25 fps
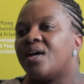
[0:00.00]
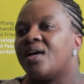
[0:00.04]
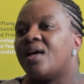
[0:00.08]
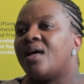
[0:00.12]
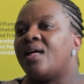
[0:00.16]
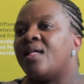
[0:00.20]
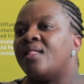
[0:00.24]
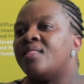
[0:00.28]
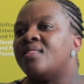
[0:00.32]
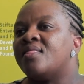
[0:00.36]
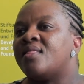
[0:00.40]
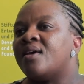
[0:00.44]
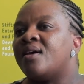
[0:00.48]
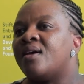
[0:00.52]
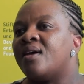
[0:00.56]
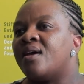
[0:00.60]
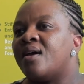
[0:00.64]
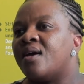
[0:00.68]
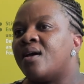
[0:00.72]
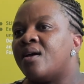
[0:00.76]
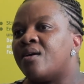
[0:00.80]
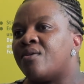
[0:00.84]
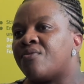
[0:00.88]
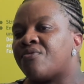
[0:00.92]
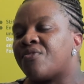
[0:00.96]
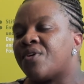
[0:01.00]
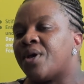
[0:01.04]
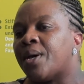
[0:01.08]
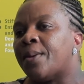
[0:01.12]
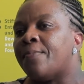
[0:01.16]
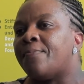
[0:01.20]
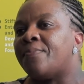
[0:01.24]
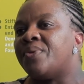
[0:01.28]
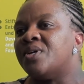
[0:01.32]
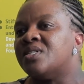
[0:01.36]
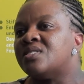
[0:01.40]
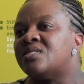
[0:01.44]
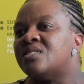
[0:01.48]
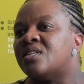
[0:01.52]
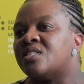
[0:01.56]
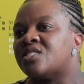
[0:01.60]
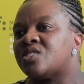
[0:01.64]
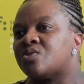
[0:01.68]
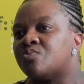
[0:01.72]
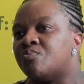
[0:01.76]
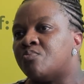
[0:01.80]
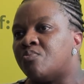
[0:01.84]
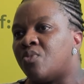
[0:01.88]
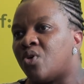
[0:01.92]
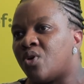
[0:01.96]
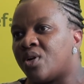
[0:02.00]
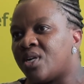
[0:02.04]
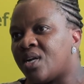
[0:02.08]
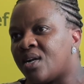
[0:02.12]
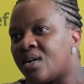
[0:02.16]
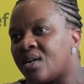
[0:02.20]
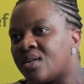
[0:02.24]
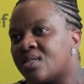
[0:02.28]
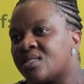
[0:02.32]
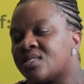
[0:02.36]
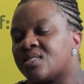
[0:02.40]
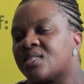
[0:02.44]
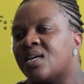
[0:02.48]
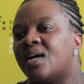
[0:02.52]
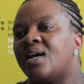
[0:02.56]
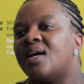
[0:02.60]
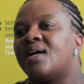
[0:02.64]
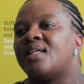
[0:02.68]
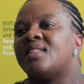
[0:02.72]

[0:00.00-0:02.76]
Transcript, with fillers: and they have a uh, business models